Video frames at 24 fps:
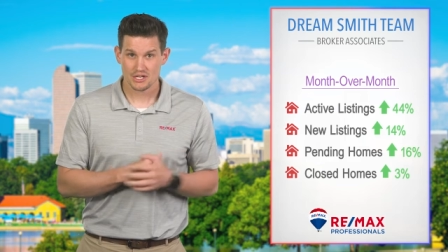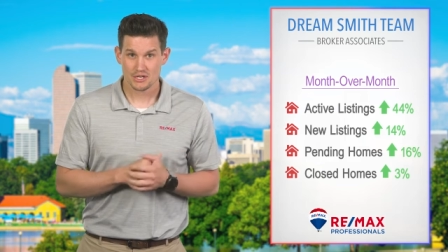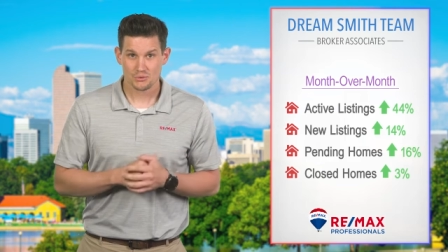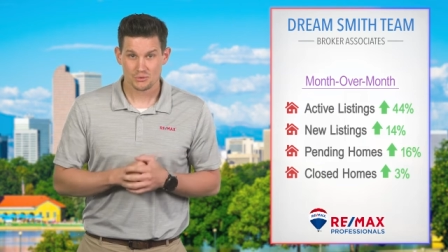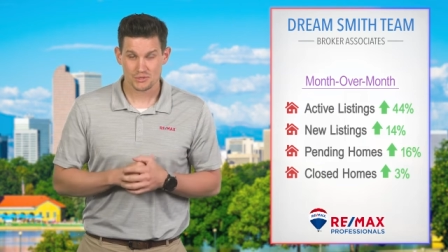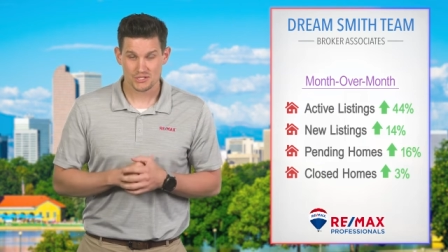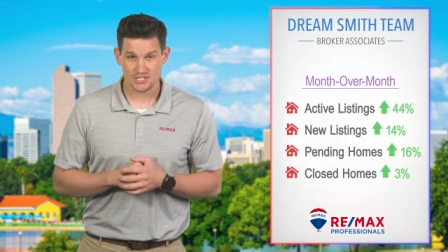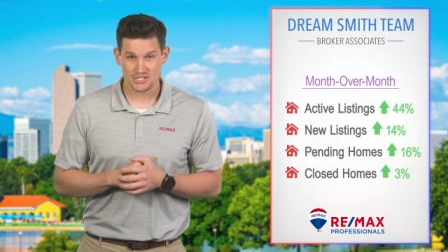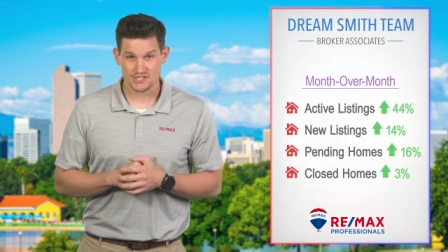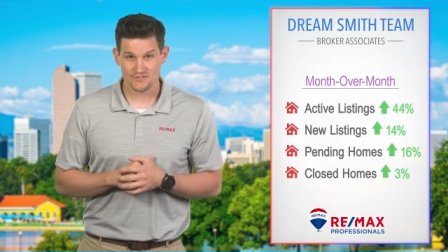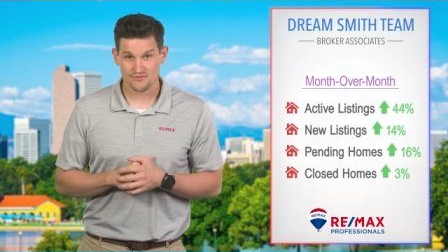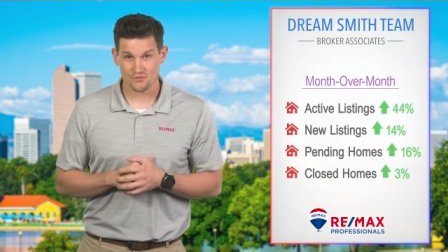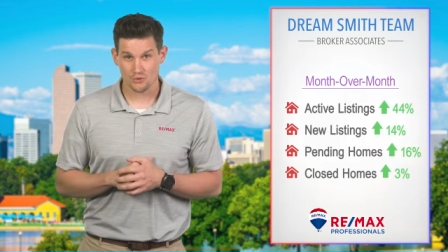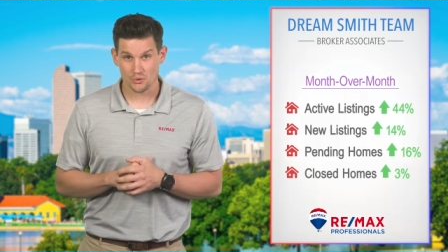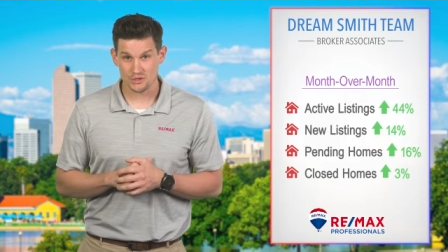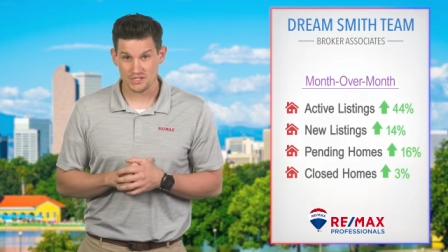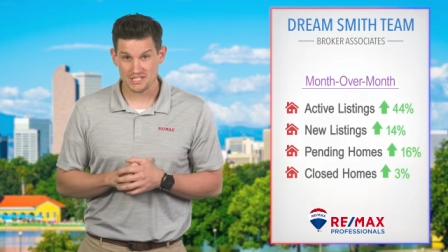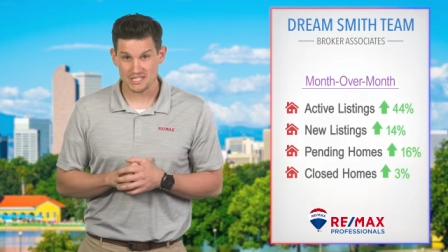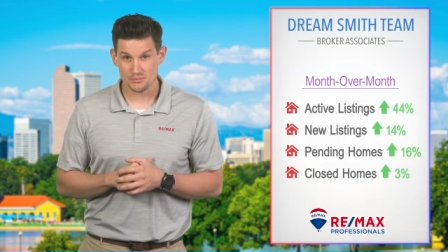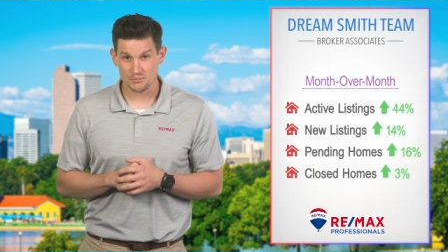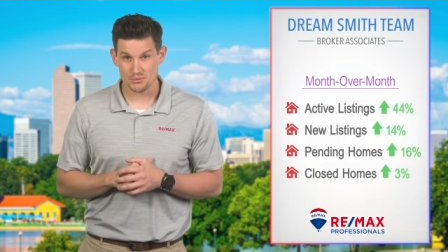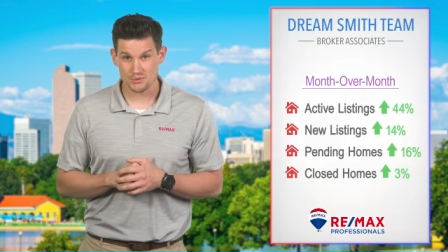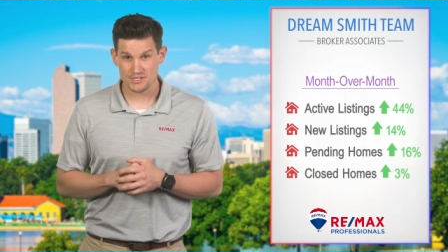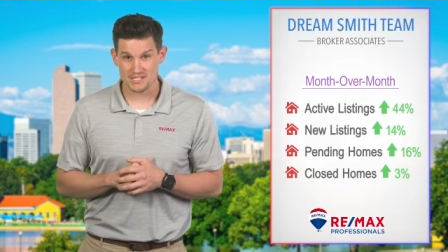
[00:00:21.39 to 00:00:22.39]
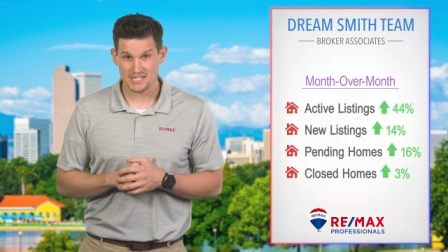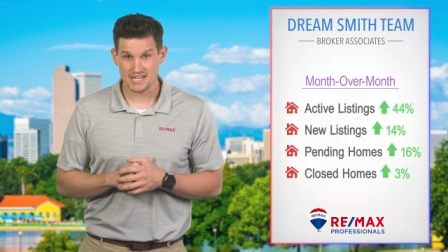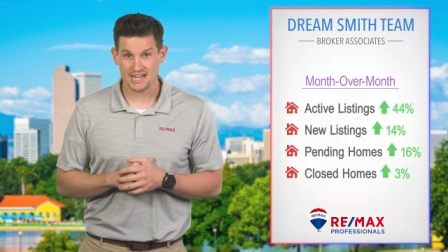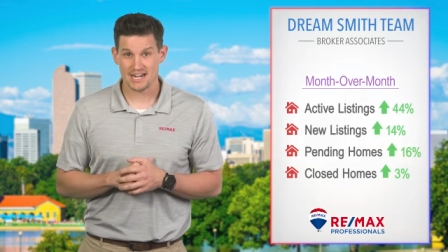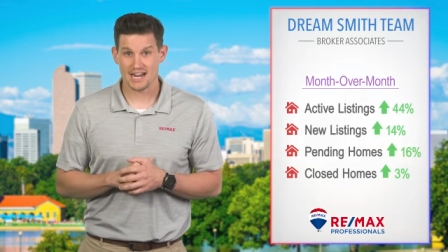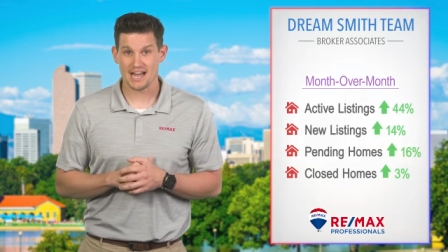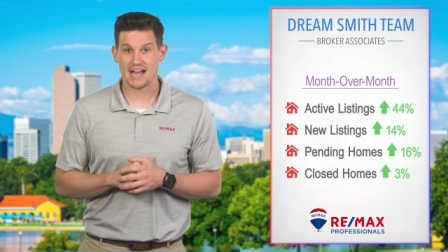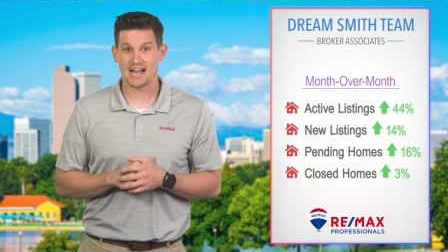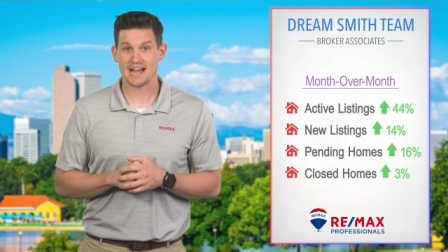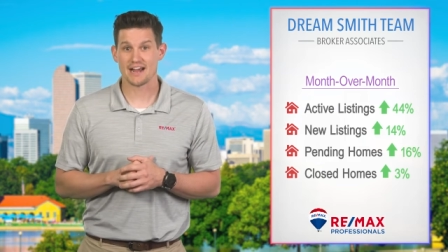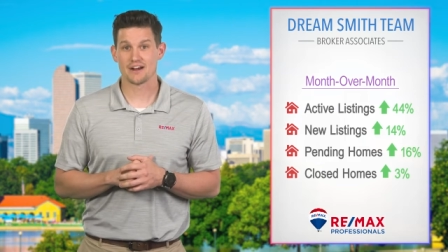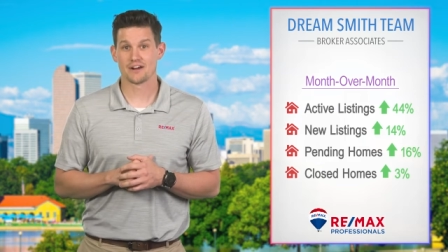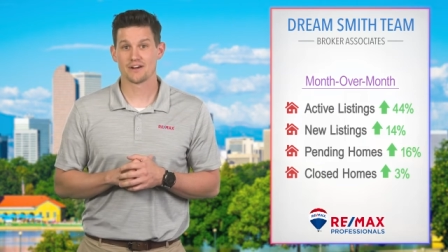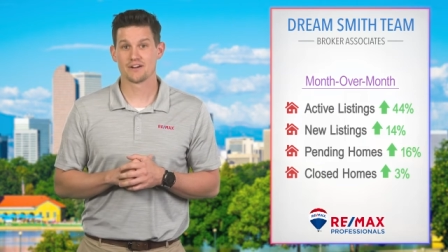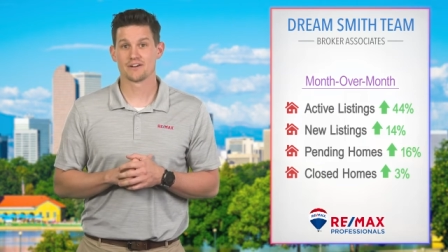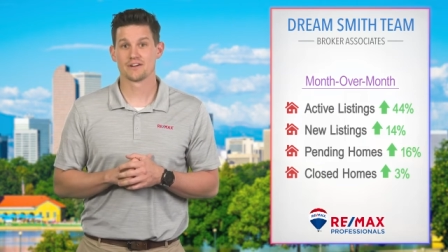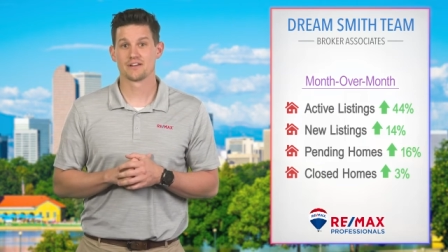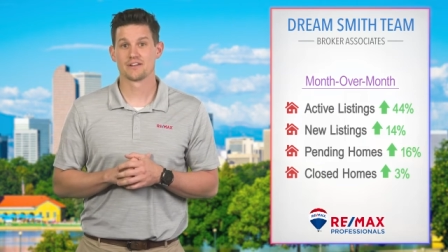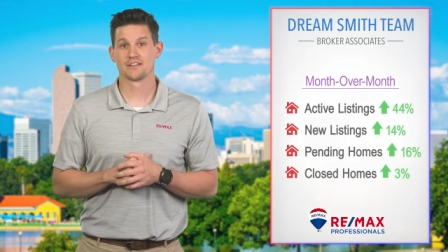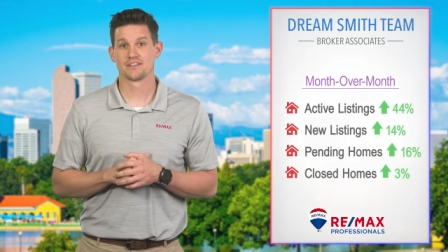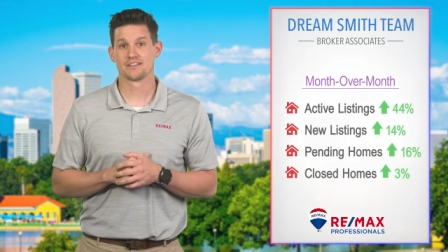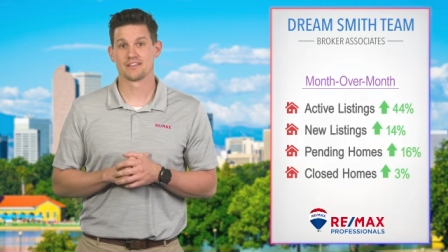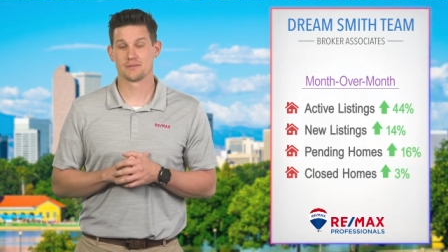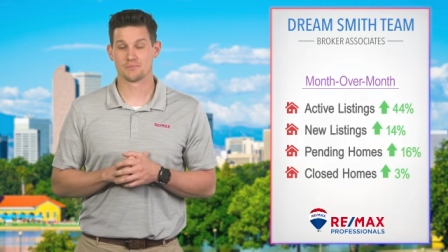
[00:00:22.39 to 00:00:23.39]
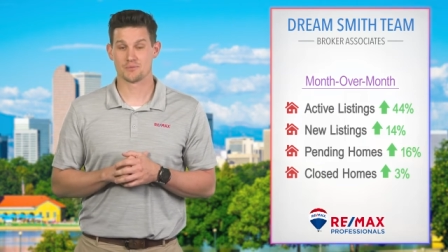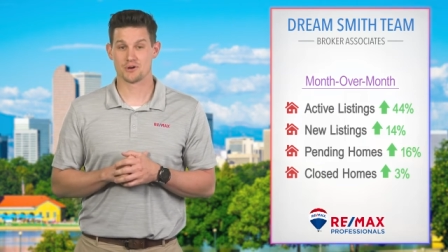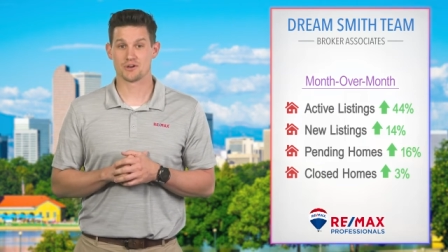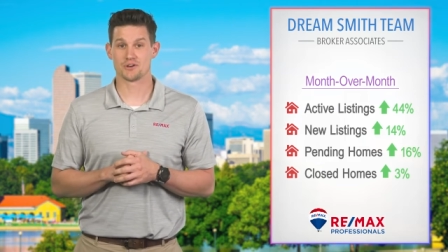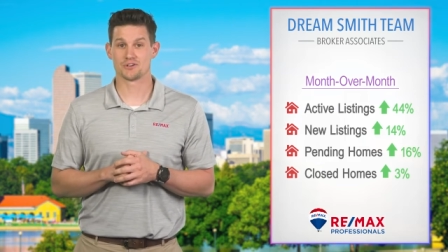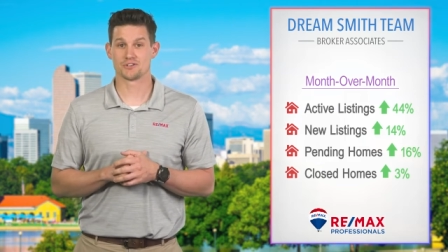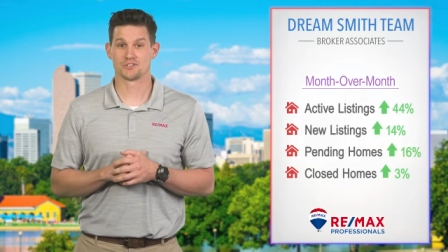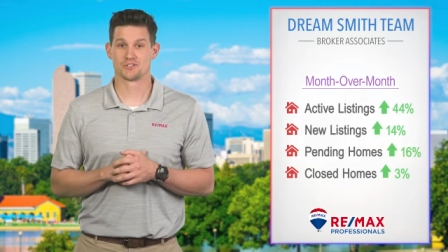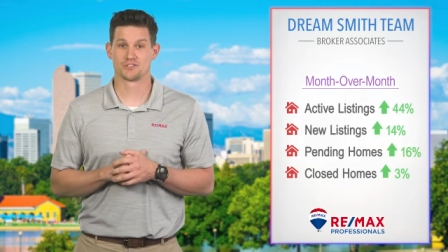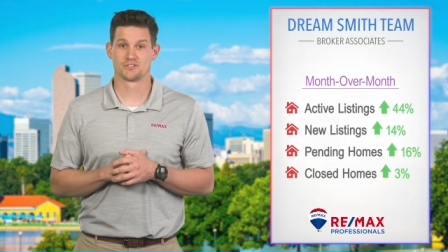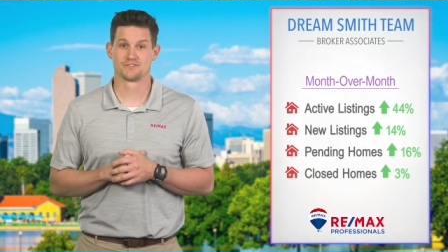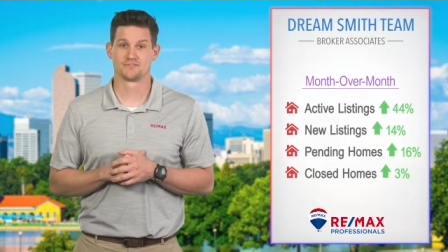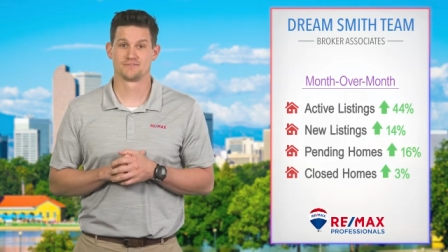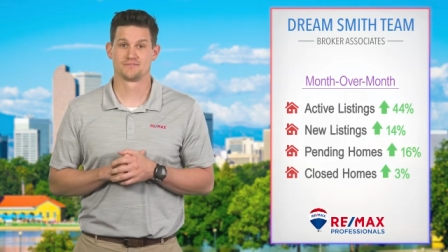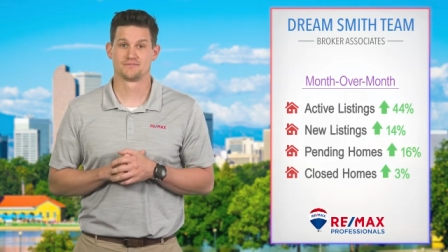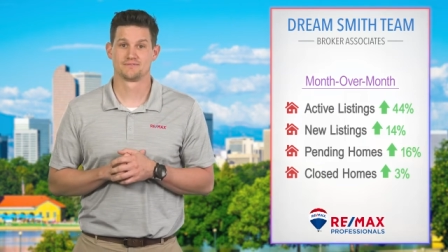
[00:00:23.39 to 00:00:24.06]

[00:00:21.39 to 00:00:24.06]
which is 14% higher than March.